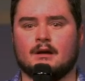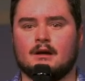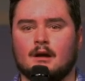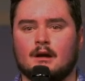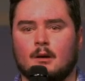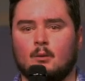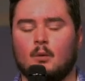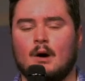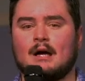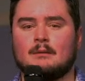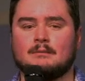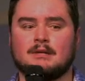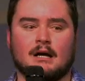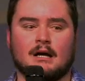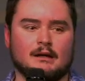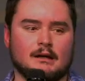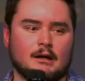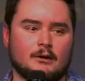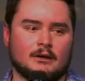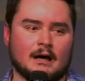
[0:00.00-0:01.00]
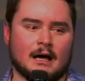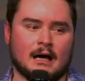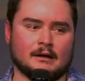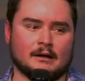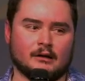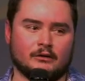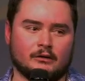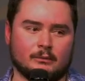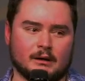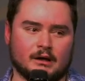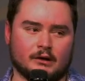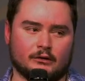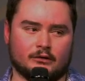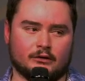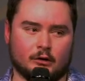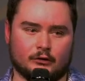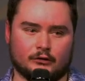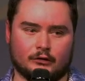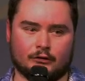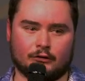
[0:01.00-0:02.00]
Why I'm telling you that is because
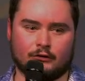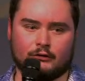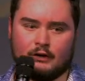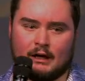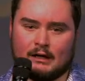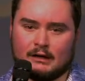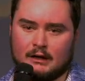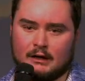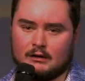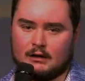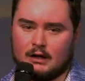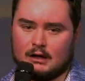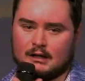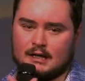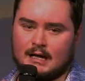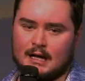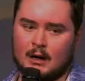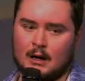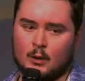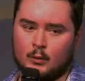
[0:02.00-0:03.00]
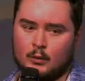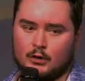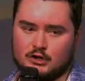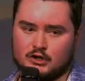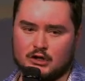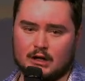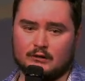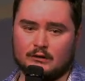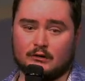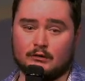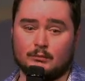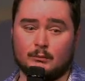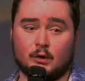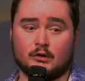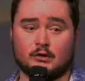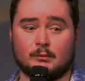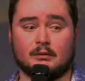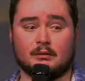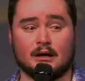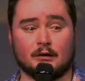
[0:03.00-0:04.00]
there's a second account where Jesus
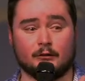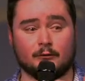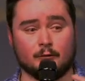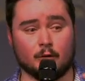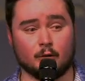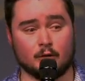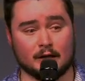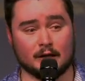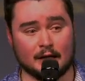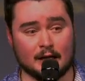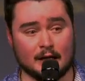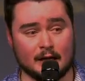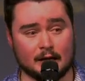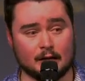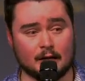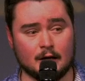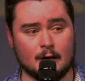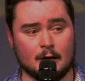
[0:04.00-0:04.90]
multiplies food again,